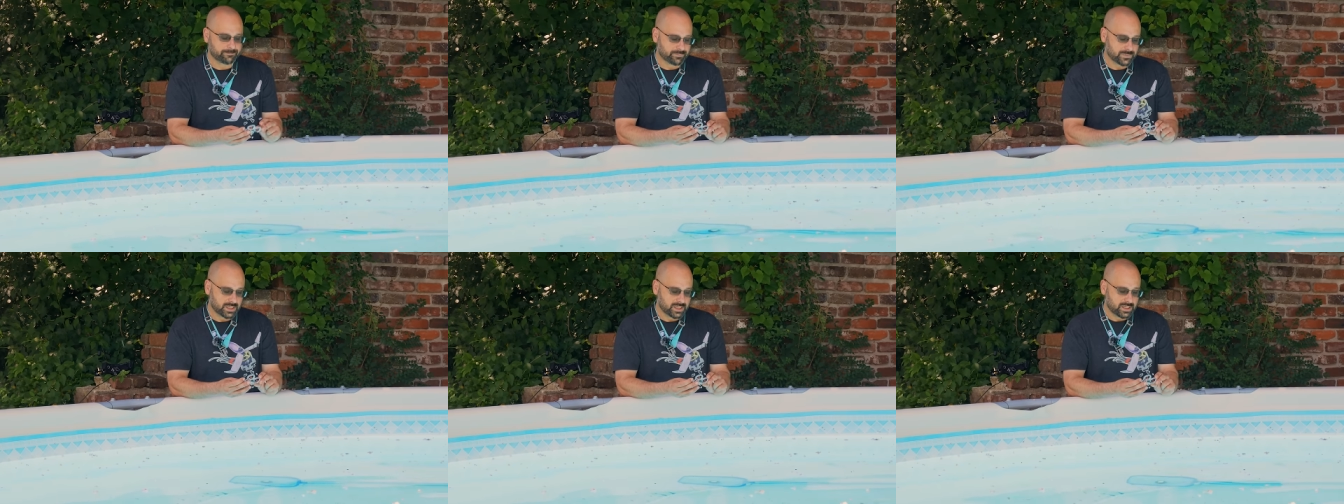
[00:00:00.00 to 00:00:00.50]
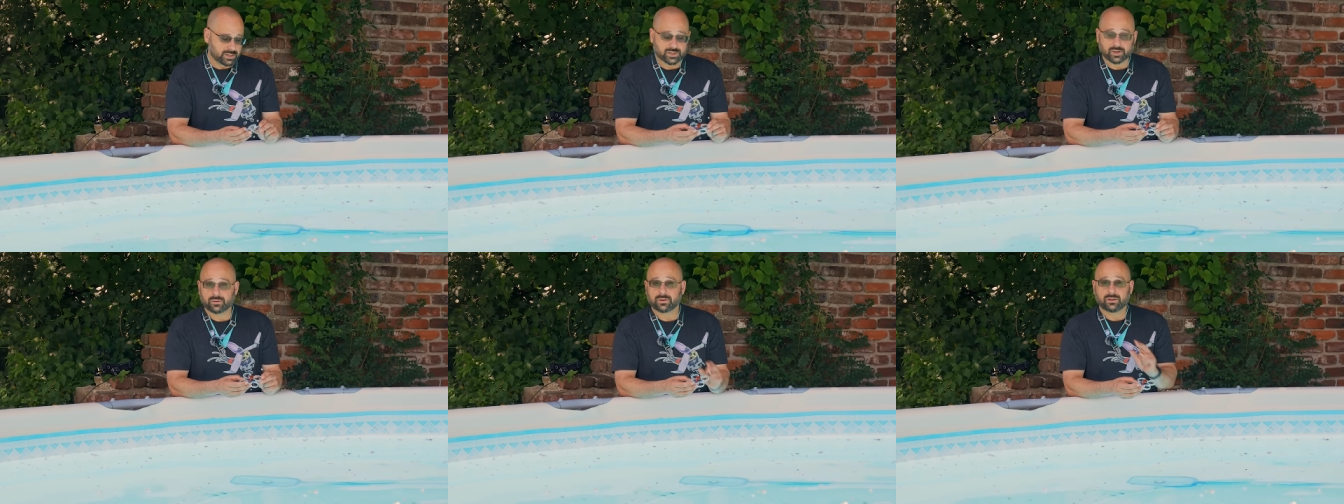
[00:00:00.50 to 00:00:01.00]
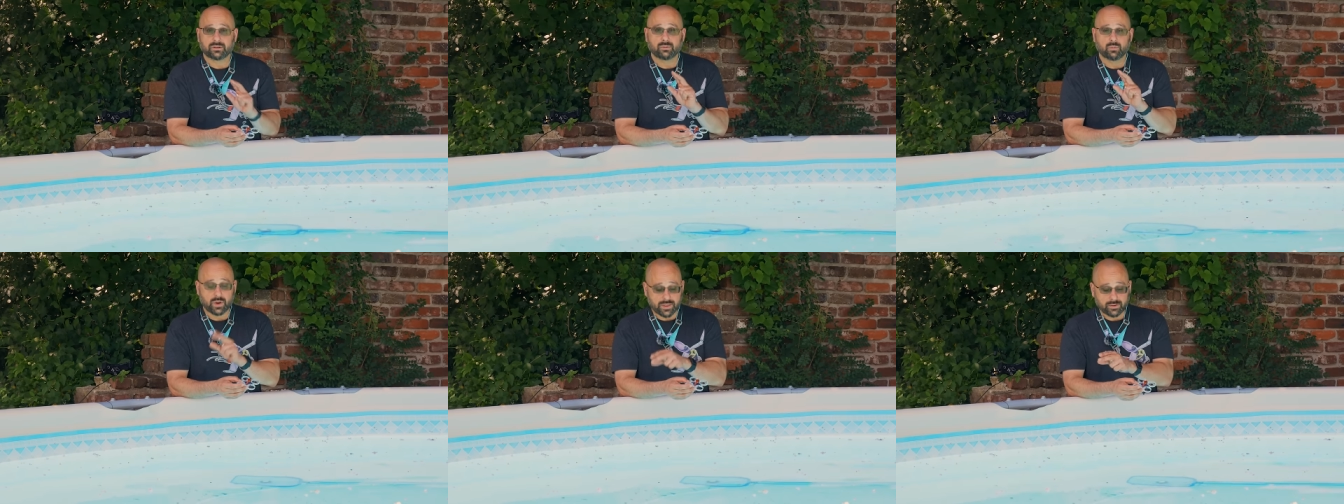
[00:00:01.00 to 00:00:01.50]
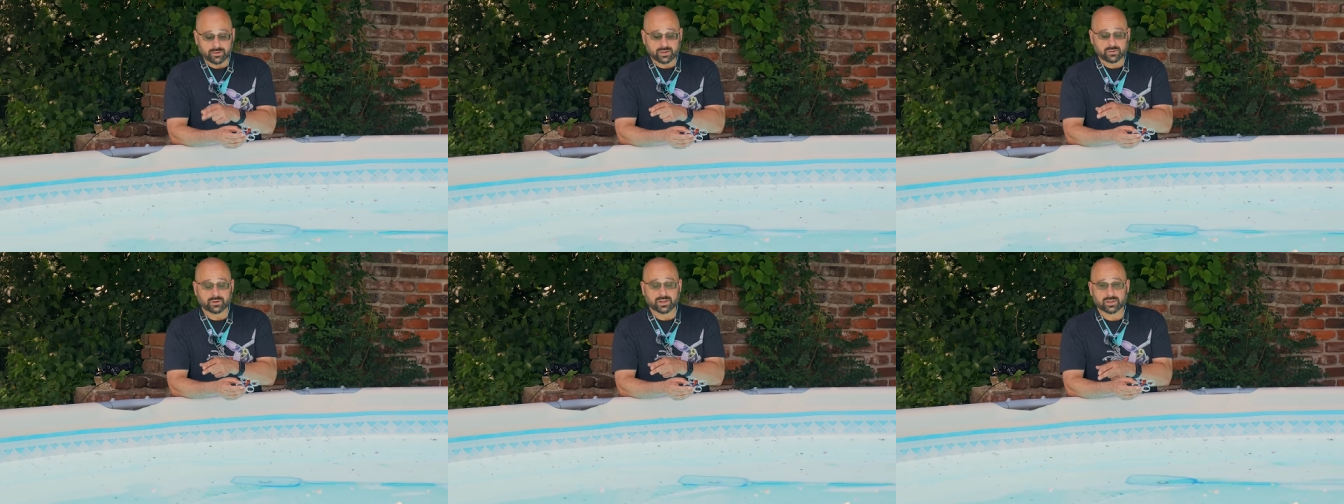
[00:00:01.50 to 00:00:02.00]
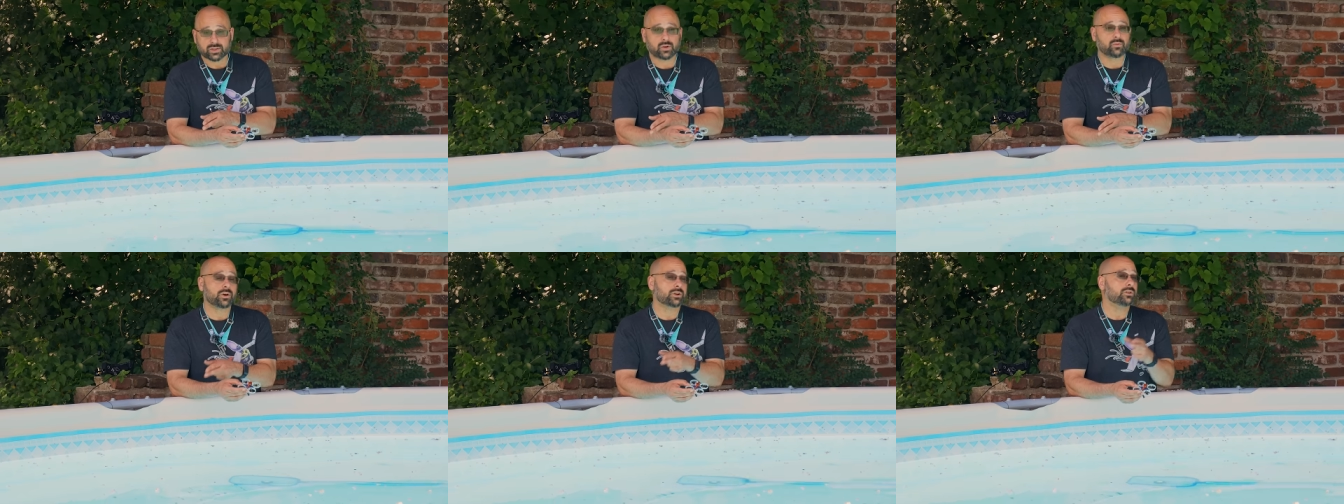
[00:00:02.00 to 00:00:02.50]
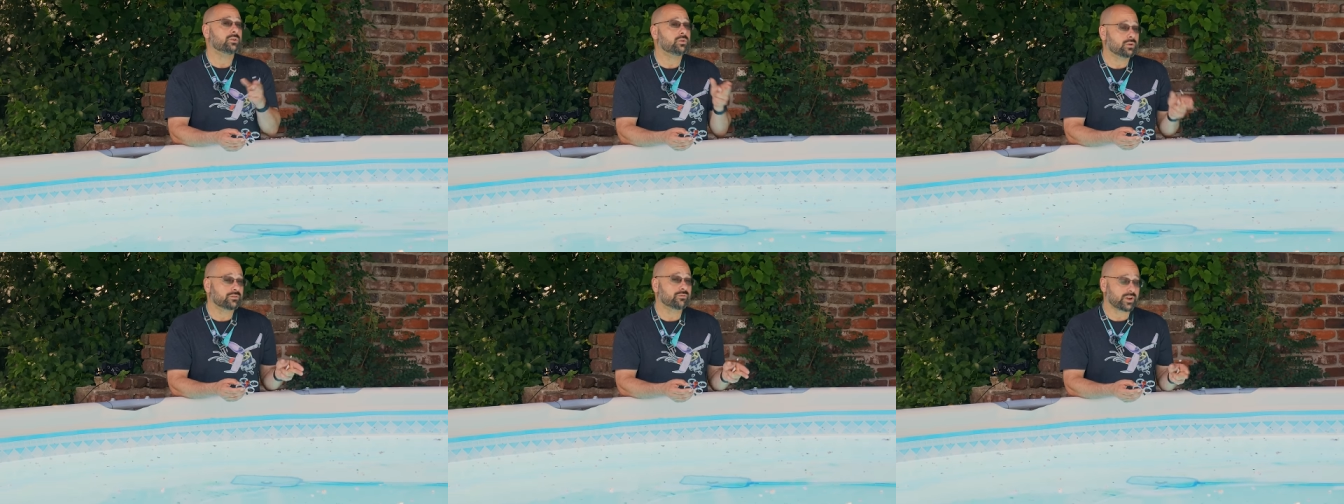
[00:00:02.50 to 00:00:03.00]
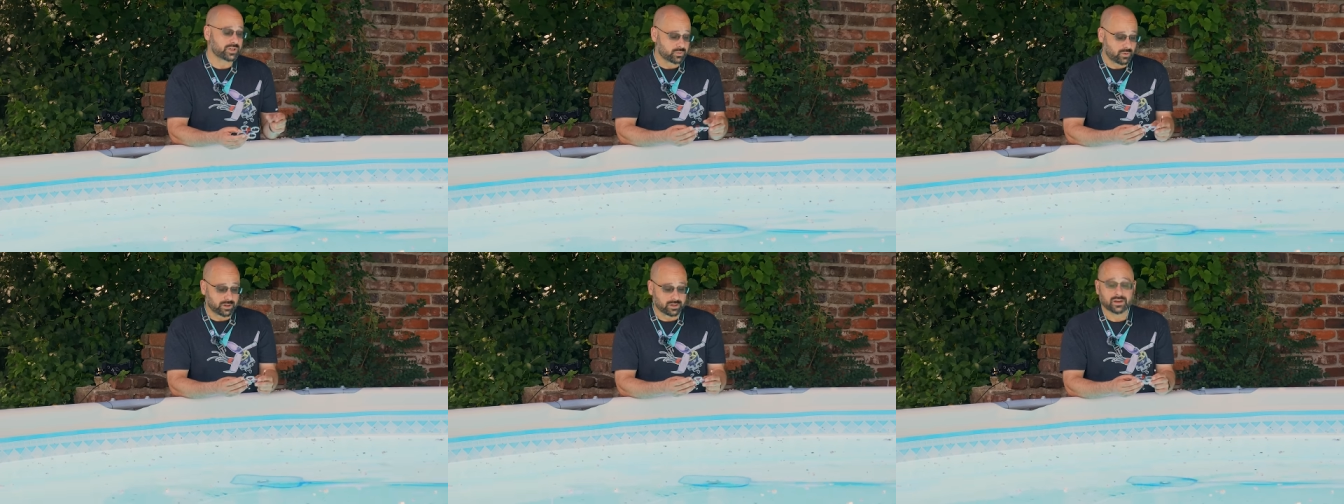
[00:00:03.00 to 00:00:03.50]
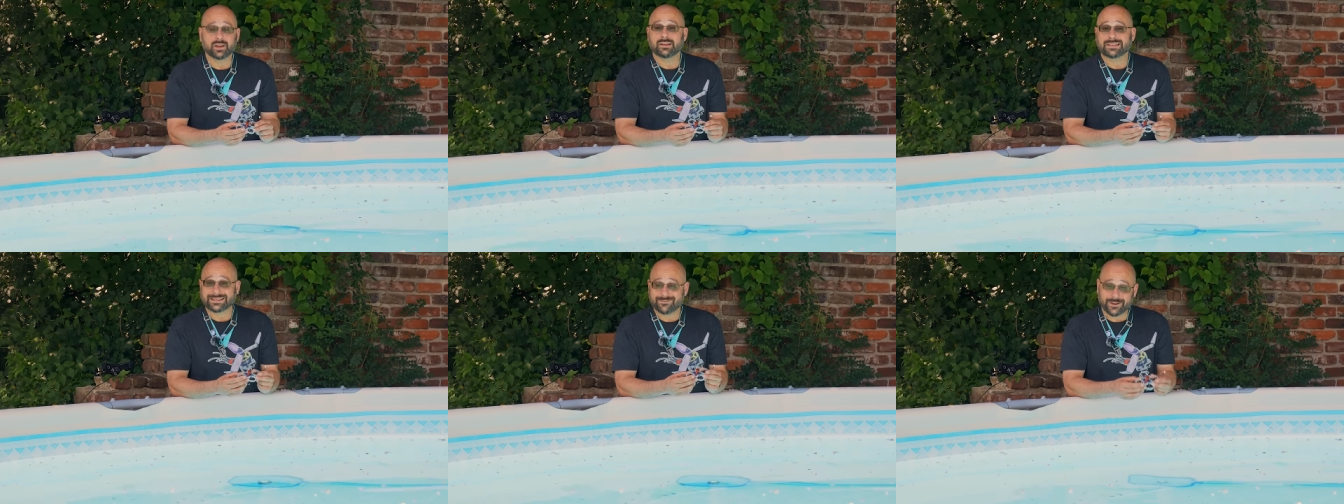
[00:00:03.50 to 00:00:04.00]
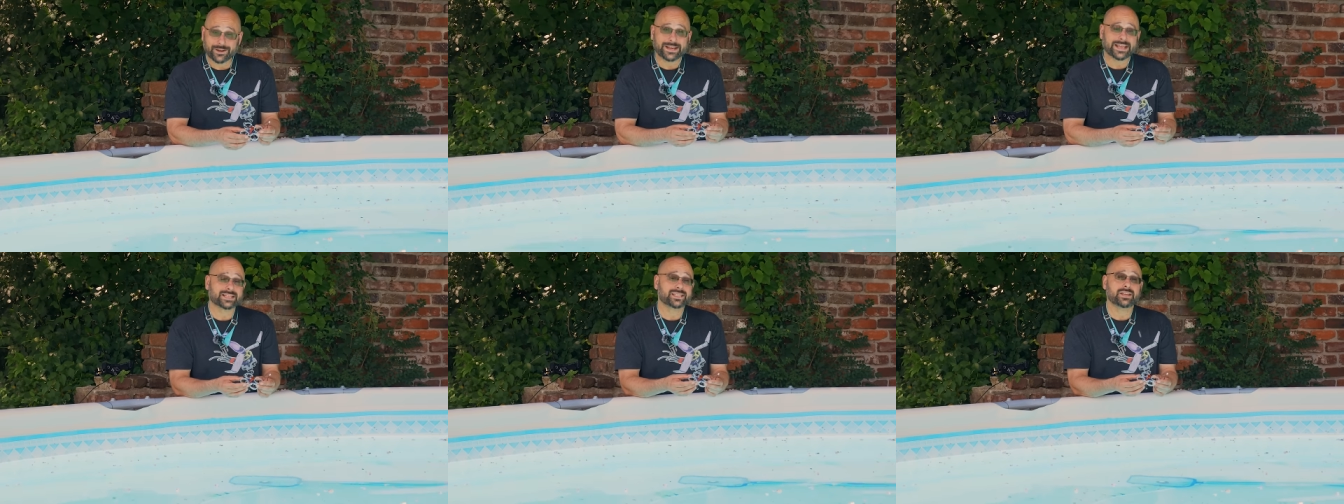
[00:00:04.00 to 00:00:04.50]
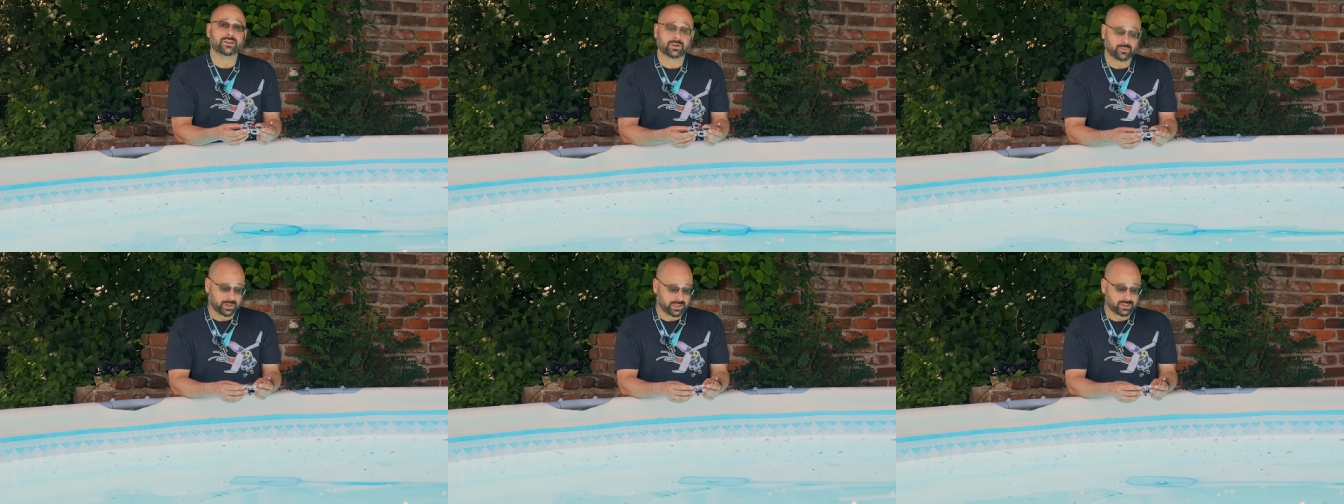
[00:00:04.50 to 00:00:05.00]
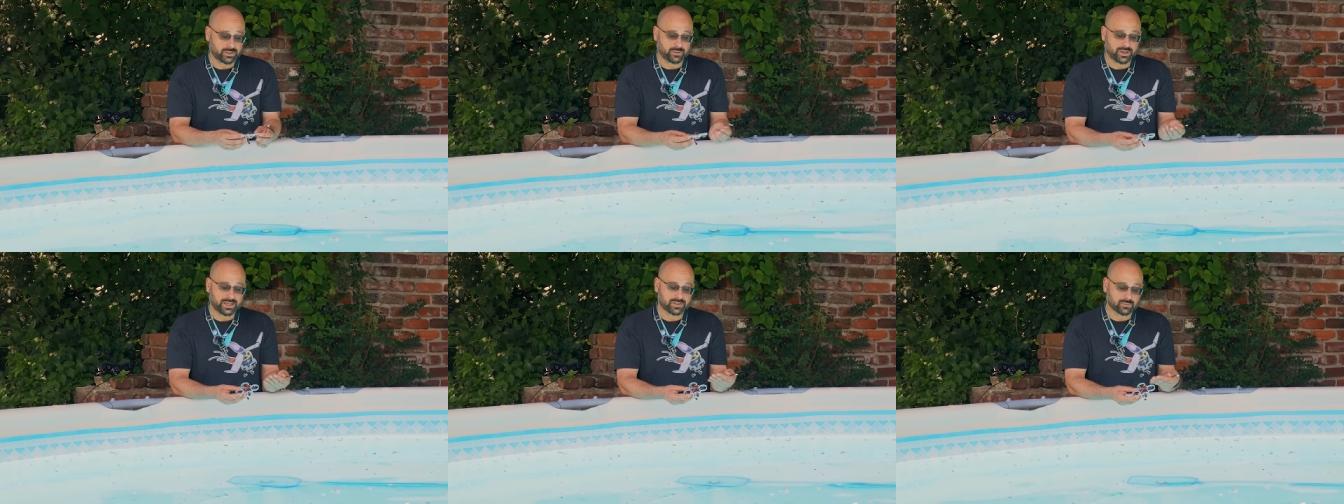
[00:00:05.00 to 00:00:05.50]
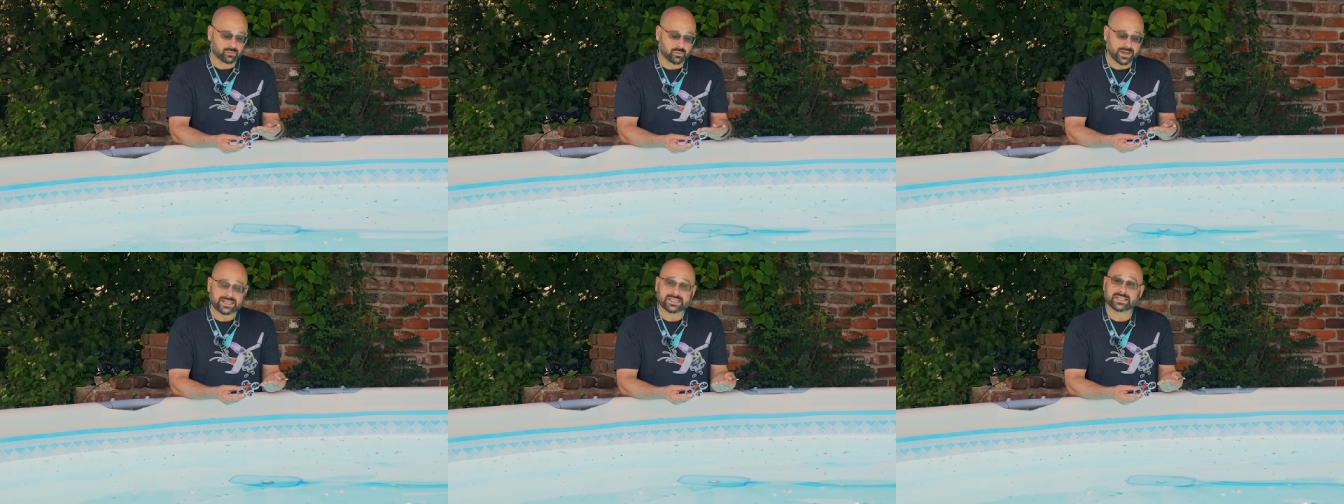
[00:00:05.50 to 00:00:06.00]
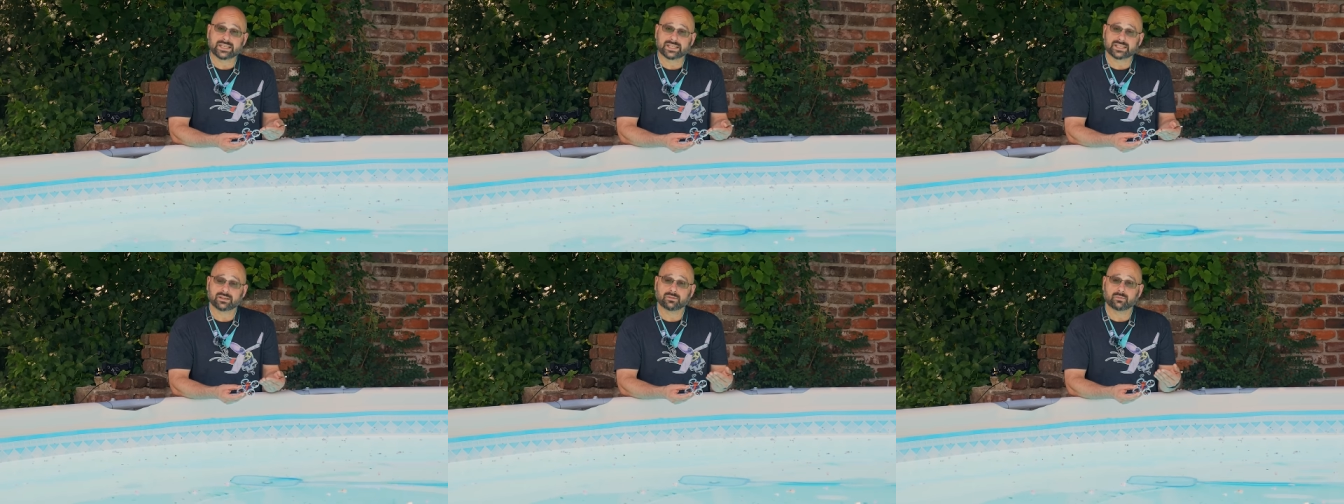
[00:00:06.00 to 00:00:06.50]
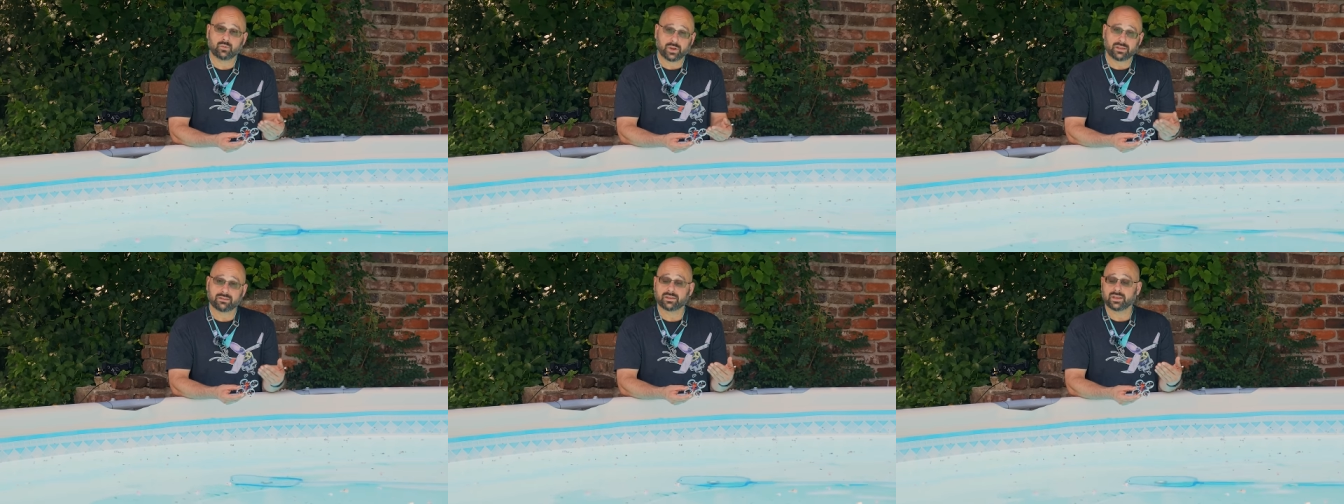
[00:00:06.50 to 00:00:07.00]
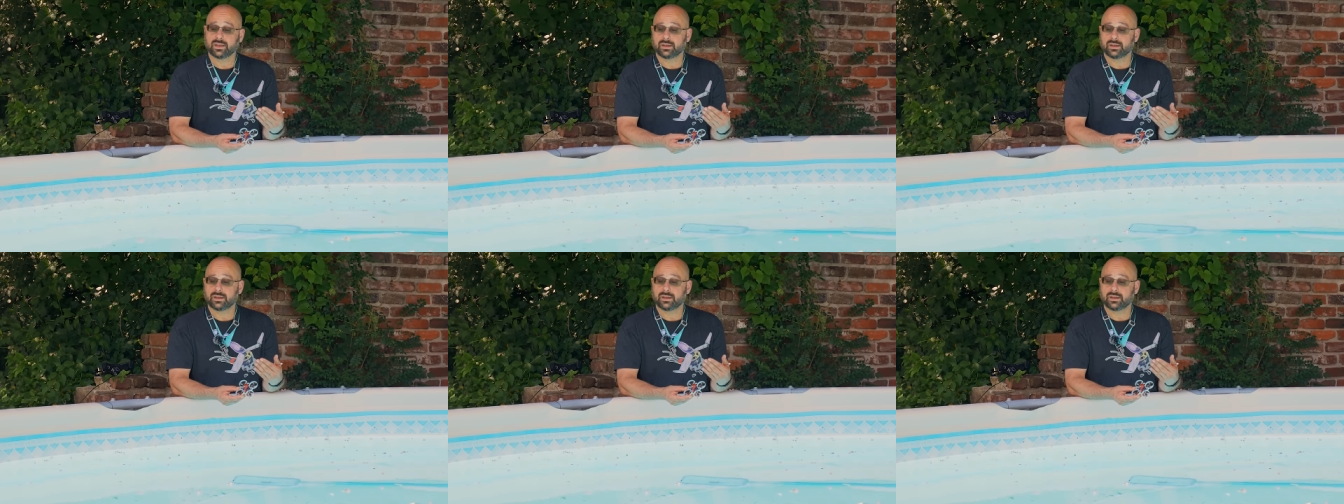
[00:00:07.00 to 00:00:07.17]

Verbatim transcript: So whether you're in salt water or fresh water, the very next thing you're gonna wanna do is rinse this with